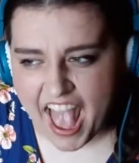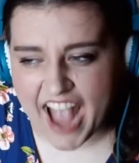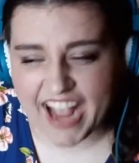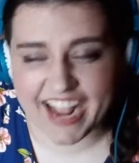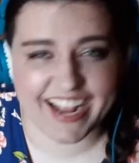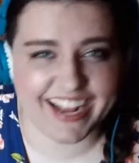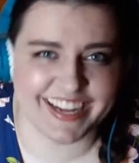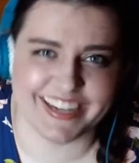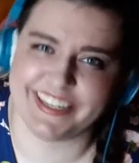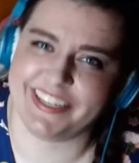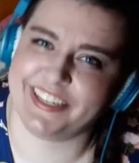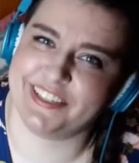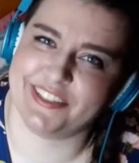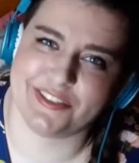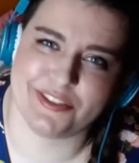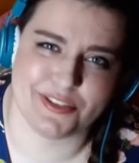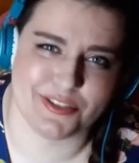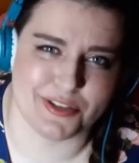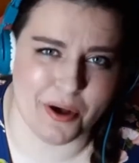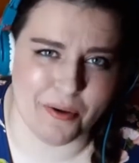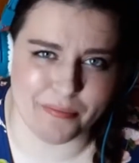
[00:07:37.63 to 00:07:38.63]
I hated
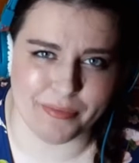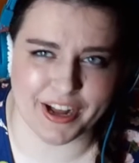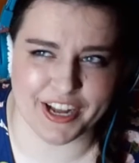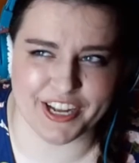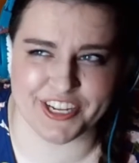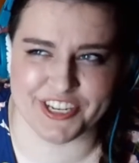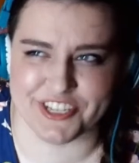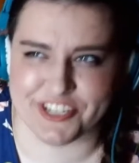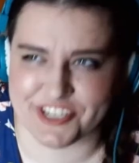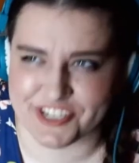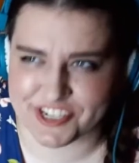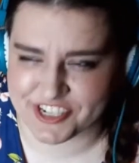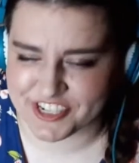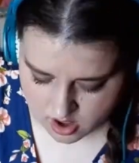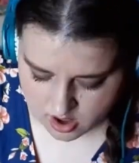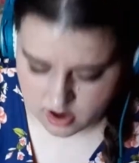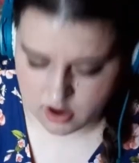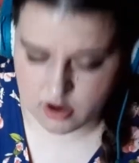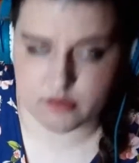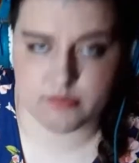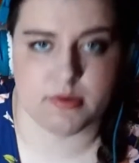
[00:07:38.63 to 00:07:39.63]
it so much.
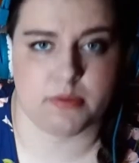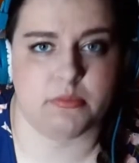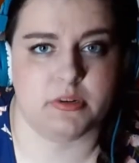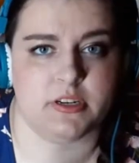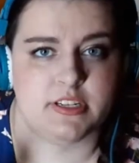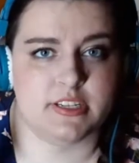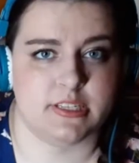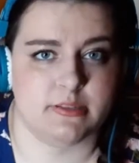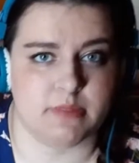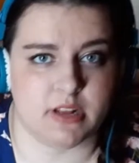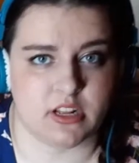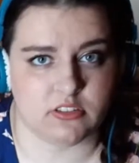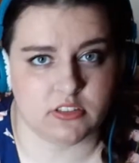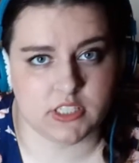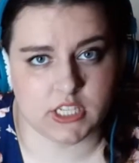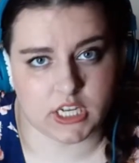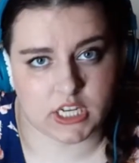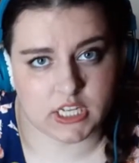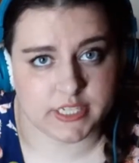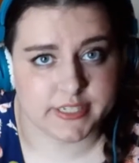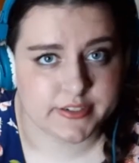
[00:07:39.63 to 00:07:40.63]
I remember it smelled
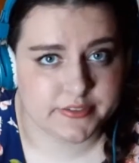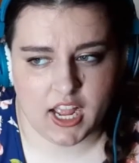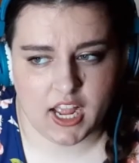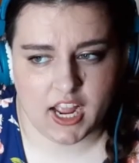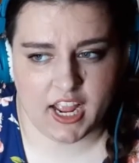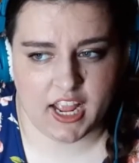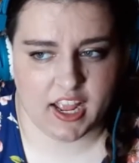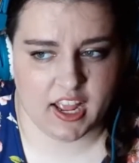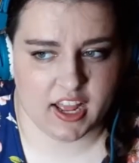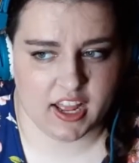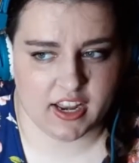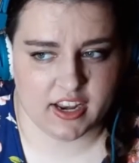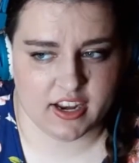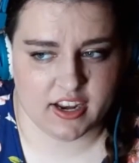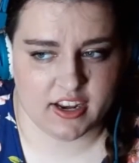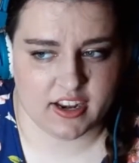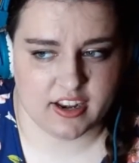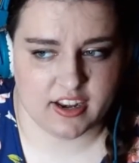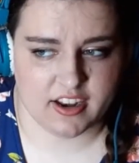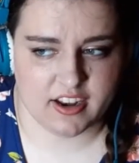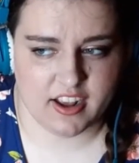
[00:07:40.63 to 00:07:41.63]
good,
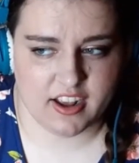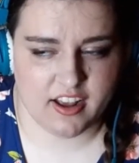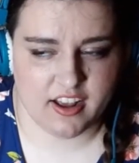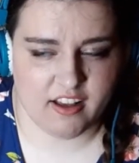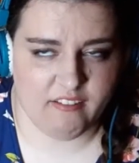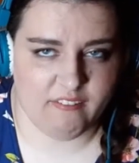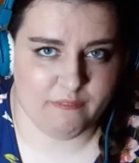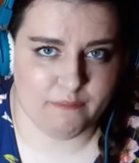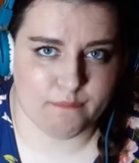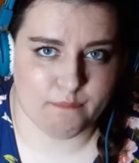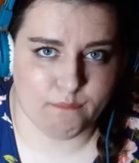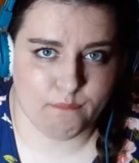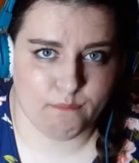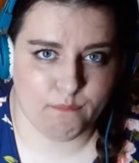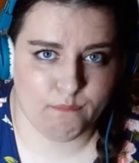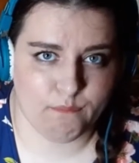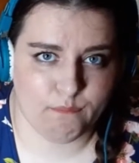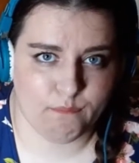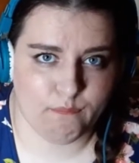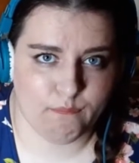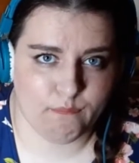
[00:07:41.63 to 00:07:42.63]
and
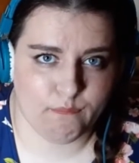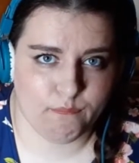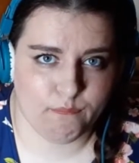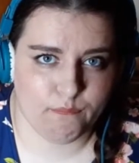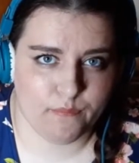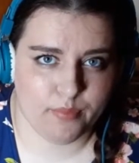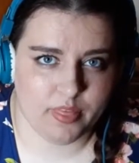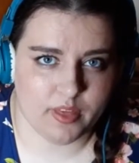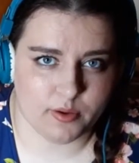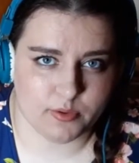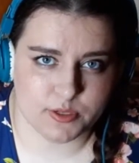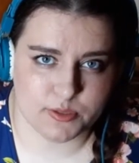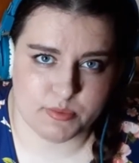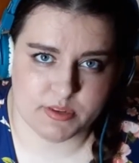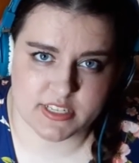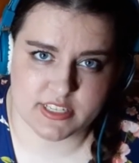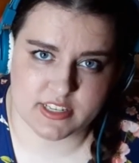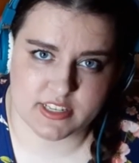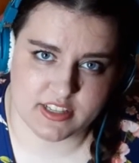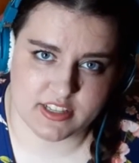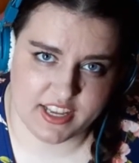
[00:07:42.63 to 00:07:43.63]
that was
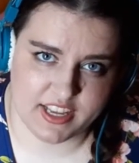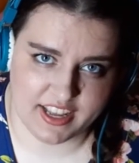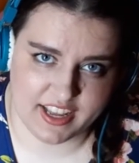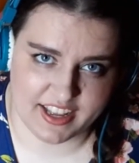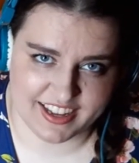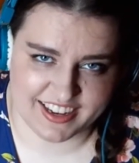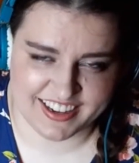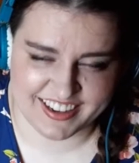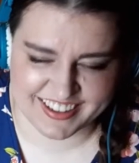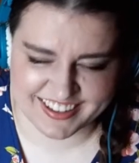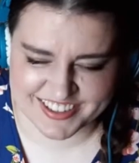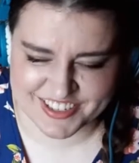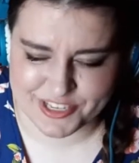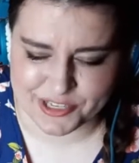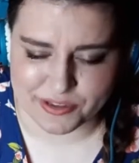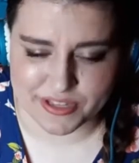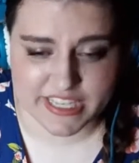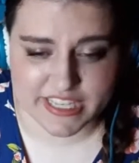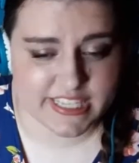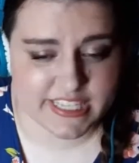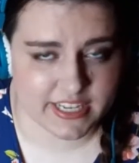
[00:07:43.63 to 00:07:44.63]
basically it.
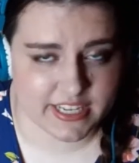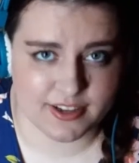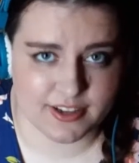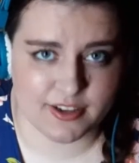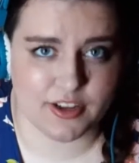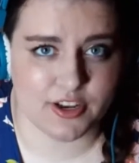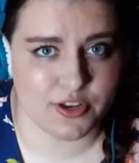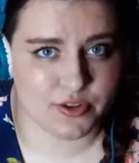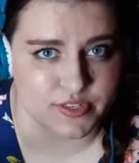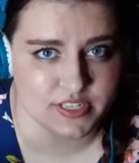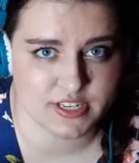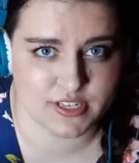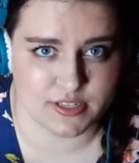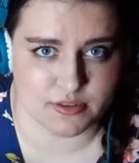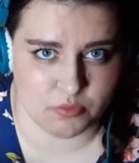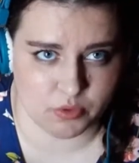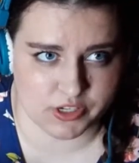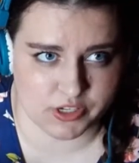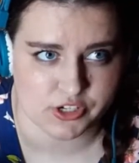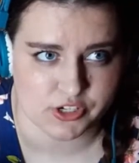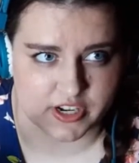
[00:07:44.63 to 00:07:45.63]
So they say you can use it as a
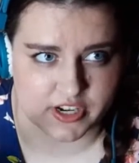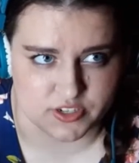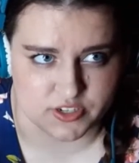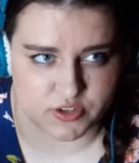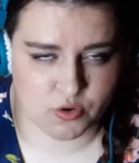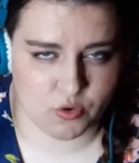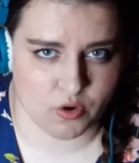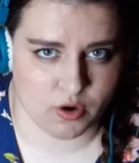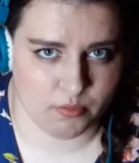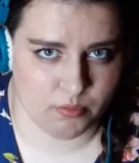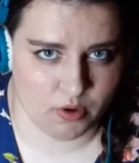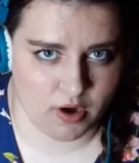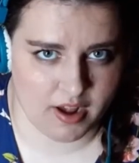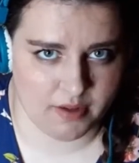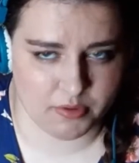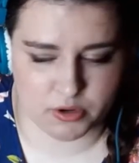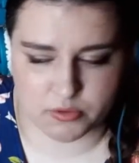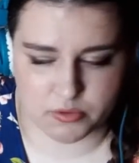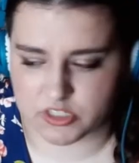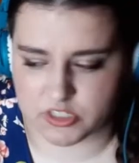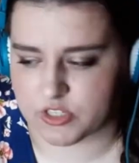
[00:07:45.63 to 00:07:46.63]
moisturizer or a
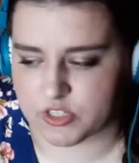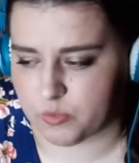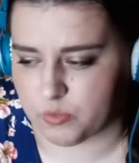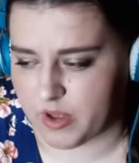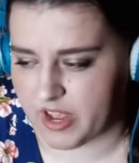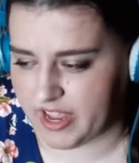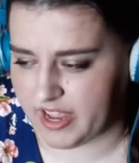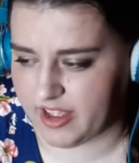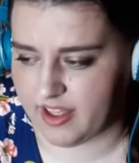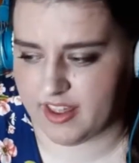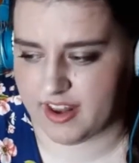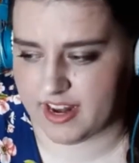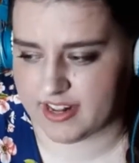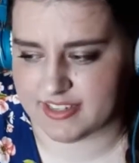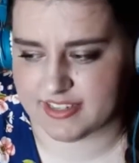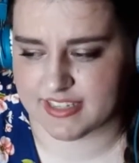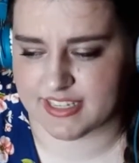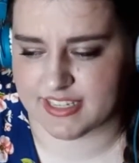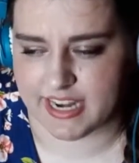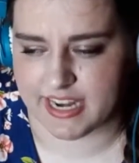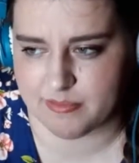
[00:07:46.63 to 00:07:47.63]
primer, which is why it
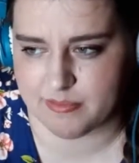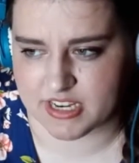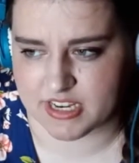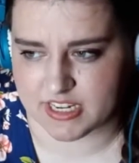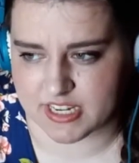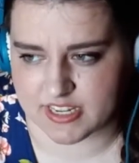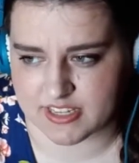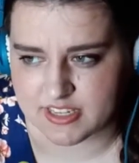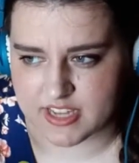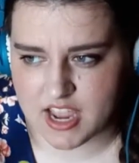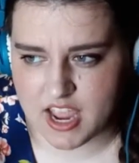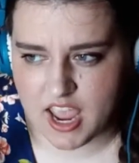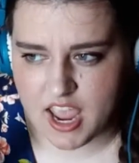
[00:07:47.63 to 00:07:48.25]
has the name it does.